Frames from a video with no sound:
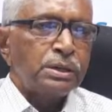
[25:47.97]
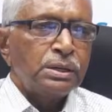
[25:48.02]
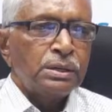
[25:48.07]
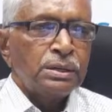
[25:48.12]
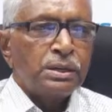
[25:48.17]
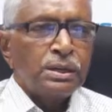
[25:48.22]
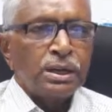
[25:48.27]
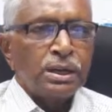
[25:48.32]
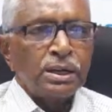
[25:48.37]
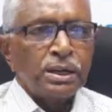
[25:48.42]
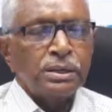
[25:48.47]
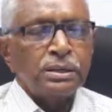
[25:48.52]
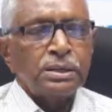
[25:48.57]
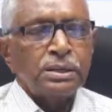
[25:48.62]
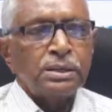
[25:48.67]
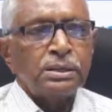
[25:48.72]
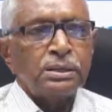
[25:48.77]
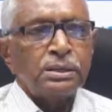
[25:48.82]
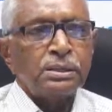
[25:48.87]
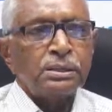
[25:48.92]
and
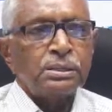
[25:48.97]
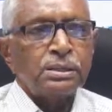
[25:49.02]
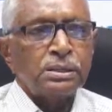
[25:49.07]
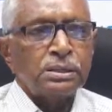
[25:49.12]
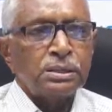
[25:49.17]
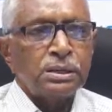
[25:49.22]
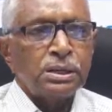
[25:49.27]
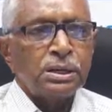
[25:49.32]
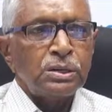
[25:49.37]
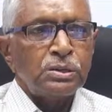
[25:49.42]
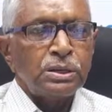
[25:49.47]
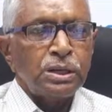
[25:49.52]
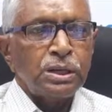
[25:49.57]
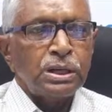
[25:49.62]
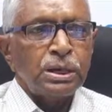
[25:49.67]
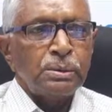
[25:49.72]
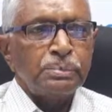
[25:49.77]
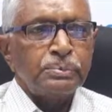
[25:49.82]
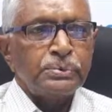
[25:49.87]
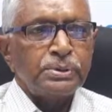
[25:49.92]
uh, the girl on the
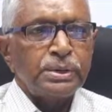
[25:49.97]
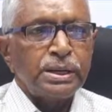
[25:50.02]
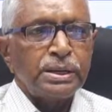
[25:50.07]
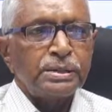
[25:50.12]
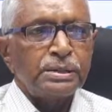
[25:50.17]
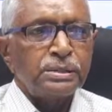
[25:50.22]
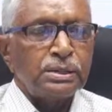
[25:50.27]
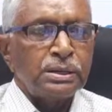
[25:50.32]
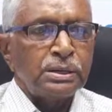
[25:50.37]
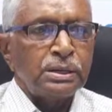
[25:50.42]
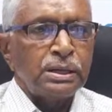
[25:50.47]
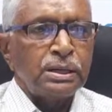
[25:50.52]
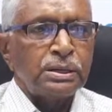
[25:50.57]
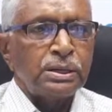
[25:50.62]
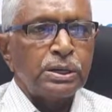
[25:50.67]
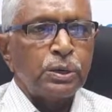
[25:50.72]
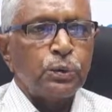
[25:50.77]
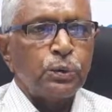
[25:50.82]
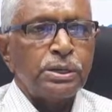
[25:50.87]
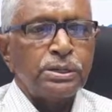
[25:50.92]
left side uh,
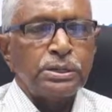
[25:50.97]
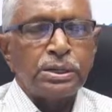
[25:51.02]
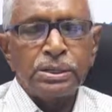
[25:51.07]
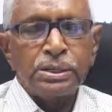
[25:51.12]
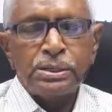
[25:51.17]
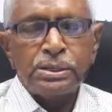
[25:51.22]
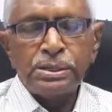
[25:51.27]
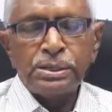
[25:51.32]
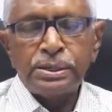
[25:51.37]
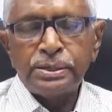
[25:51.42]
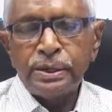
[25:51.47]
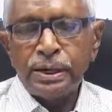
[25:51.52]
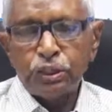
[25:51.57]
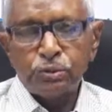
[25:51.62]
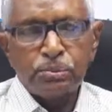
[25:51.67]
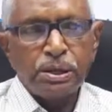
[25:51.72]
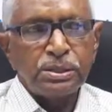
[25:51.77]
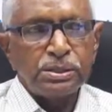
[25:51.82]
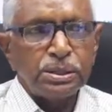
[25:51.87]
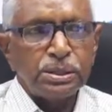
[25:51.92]
underwent kidney
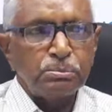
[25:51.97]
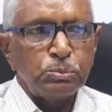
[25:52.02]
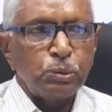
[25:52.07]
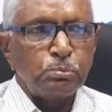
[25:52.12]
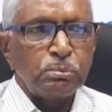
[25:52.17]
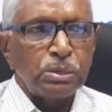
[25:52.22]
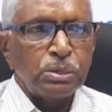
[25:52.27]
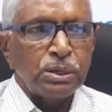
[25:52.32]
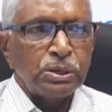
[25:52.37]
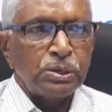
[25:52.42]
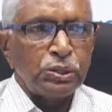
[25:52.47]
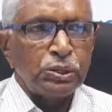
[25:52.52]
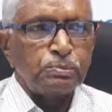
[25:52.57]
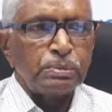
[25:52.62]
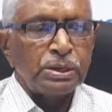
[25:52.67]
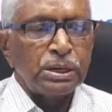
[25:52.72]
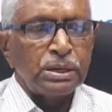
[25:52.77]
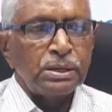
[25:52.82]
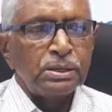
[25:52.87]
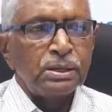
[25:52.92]
transplant in Mumbai
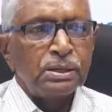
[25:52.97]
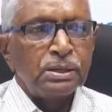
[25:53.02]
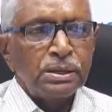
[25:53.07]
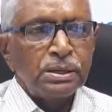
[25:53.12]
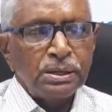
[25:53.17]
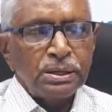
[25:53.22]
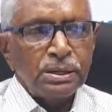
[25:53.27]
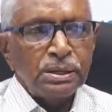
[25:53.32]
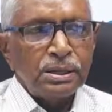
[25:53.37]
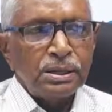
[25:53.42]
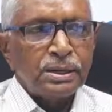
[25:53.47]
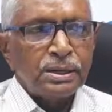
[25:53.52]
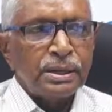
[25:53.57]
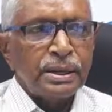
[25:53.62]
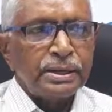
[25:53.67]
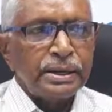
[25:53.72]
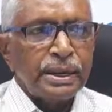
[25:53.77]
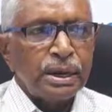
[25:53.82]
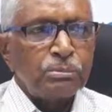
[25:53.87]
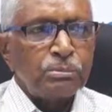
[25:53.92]
hospital. Uh,
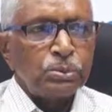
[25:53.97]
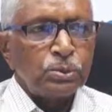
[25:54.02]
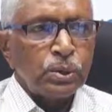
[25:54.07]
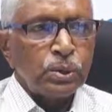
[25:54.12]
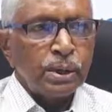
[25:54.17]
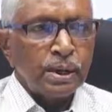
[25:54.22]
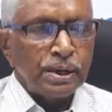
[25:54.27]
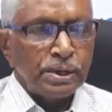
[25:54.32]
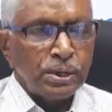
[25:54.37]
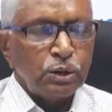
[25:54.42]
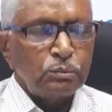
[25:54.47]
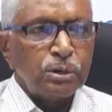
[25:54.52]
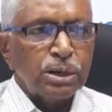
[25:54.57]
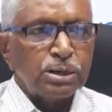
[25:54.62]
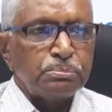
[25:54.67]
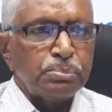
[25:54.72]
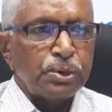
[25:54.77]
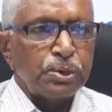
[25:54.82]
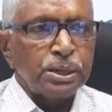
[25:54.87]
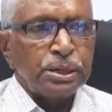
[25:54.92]
they came to
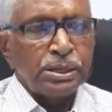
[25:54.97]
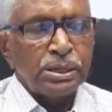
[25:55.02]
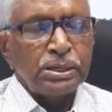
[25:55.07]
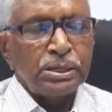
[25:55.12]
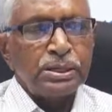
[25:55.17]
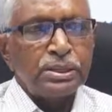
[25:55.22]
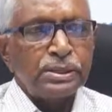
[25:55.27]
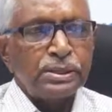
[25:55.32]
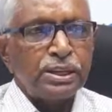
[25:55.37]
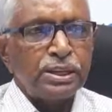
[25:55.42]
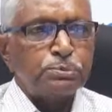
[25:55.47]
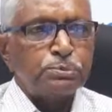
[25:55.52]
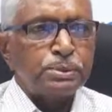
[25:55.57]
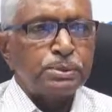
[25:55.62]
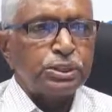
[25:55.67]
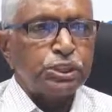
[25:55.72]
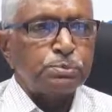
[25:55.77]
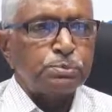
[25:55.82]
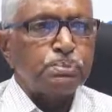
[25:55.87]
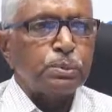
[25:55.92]
Hyderabad for a kidney
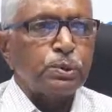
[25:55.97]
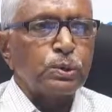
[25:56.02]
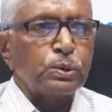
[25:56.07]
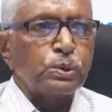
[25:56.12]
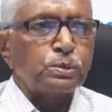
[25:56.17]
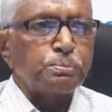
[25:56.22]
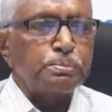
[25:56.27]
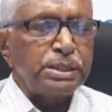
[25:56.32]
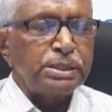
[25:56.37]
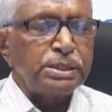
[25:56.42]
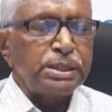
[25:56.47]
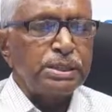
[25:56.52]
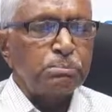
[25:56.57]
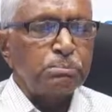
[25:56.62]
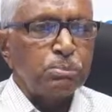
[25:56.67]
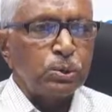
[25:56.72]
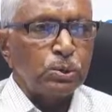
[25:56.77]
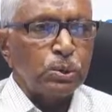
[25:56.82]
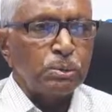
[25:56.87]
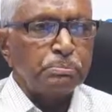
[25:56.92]
transplant sports meet, and
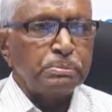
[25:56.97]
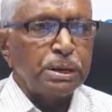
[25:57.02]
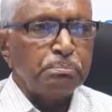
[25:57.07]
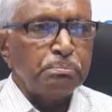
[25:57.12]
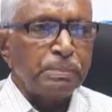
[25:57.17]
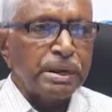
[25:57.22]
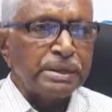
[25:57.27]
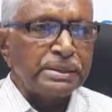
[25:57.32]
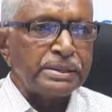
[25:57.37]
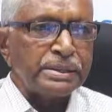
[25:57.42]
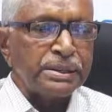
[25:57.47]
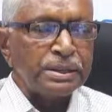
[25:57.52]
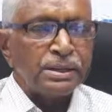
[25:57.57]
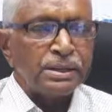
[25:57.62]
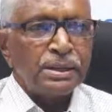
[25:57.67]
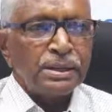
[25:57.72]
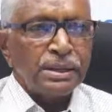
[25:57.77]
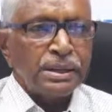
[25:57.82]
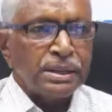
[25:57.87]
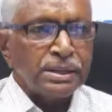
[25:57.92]
both of them met
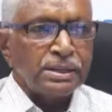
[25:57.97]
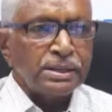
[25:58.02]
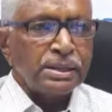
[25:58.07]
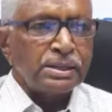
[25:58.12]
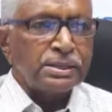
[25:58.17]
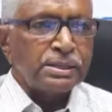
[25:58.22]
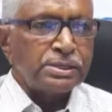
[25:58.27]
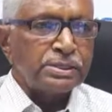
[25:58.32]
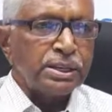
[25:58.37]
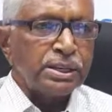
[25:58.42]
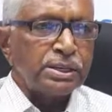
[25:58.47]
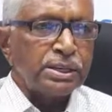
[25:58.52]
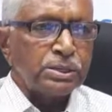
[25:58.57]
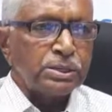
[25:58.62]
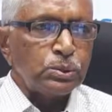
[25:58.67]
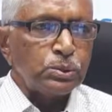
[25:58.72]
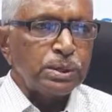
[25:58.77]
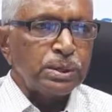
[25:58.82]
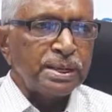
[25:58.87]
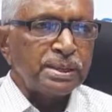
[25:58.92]
and uh, decided
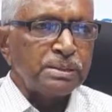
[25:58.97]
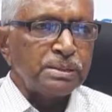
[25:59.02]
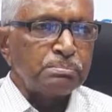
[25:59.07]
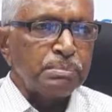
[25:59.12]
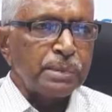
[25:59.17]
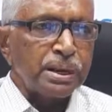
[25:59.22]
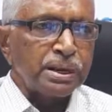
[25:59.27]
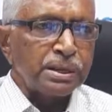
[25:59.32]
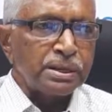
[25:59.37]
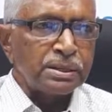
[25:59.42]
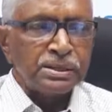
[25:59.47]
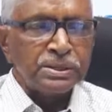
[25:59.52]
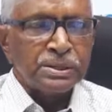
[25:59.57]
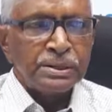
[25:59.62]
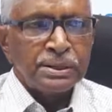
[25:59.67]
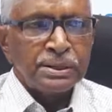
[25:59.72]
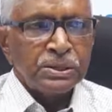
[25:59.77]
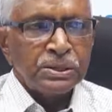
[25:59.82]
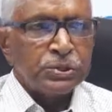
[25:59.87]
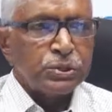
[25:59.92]
to get married.
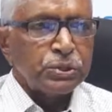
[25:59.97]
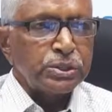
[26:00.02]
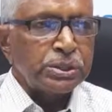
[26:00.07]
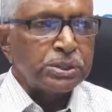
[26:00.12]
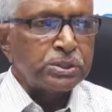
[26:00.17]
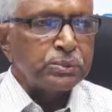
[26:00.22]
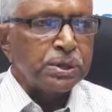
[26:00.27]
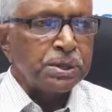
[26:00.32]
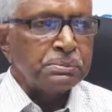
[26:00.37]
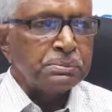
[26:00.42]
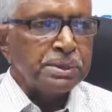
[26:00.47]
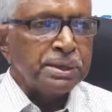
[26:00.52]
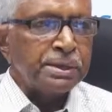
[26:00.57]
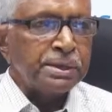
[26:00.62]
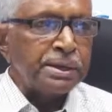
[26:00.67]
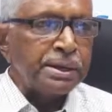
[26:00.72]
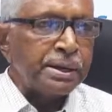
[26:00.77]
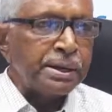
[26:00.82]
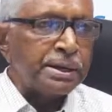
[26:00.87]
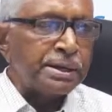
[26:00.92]
So this is one of the very
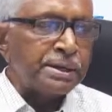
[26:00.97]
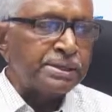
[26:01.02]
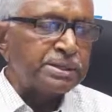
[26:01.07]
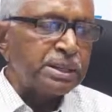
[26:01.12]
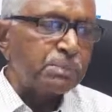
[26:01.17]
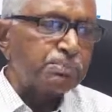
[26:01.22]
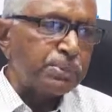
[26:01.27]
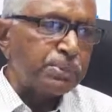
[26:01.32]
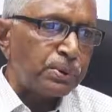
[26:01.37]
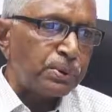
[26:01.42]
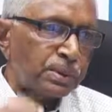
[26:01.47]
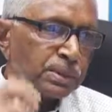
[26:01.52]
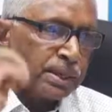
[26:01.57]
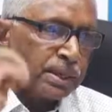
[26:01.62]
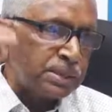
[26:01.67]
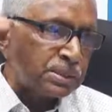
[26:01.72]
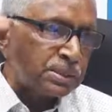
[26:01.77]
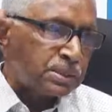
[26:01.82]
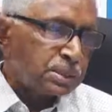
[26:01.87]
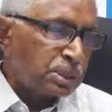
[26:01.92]
rare example
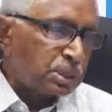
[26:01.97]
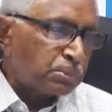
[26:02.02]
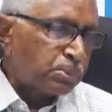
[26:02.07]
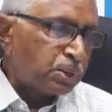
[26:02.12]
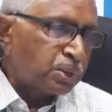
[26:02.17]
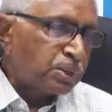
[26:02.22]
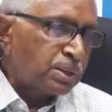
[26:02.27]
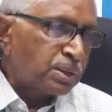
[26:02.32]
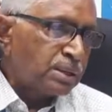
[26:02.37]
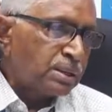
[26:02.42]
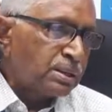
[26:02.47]
that uh, both the